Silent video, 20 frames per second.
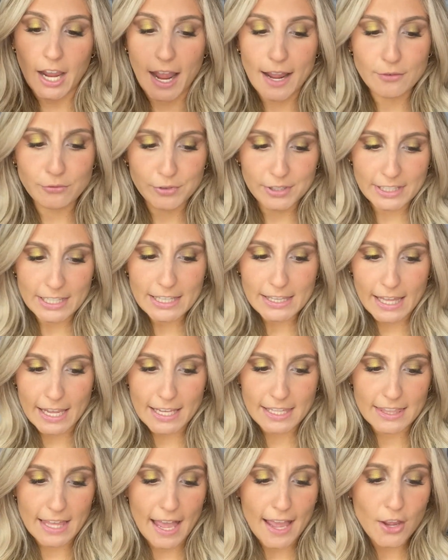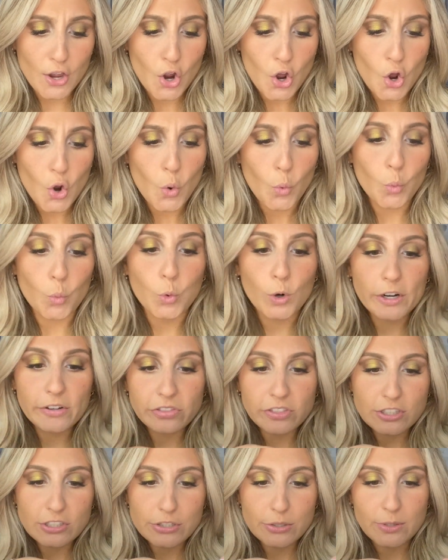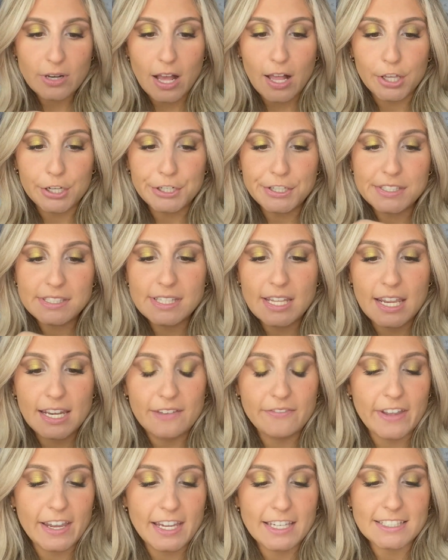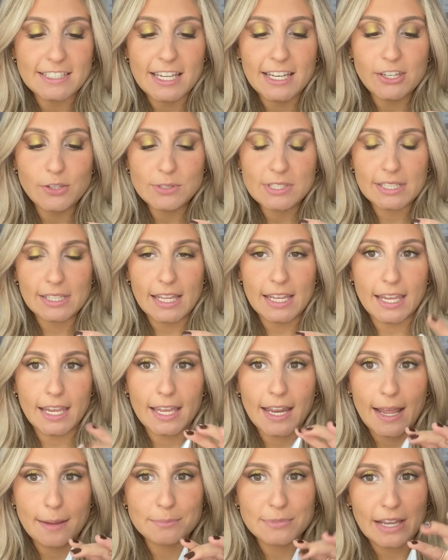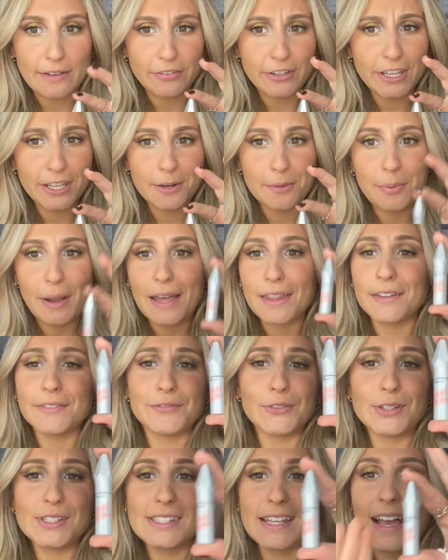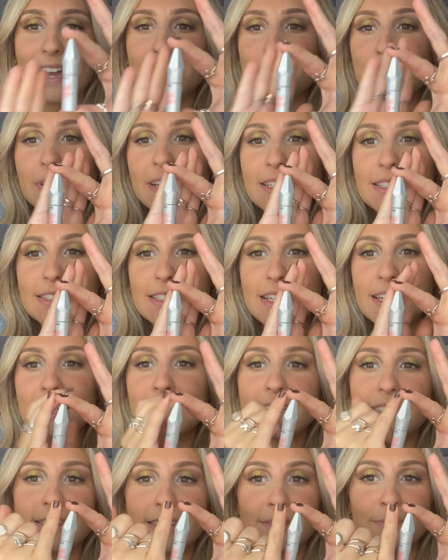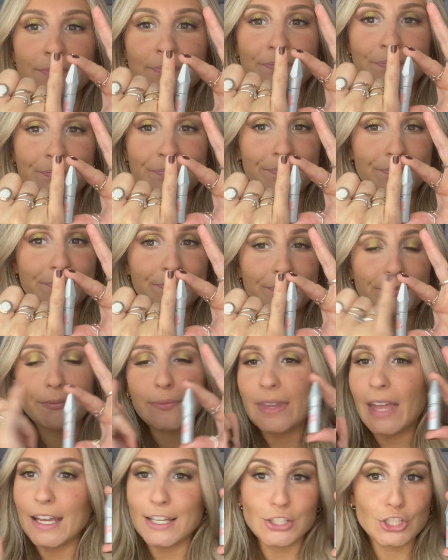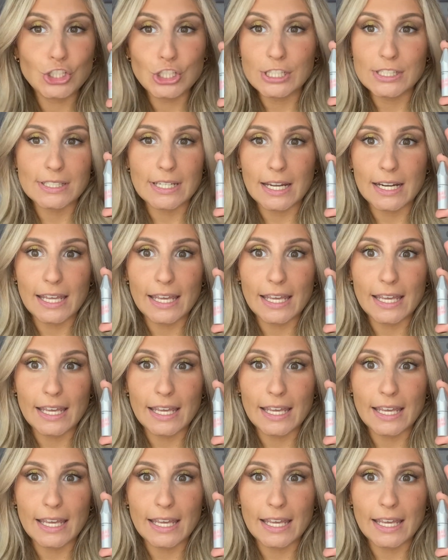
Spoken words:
I really like that. Worth the $2. And if I continue to like it, I'm definitely gonna buy the full size because this, it's just not it.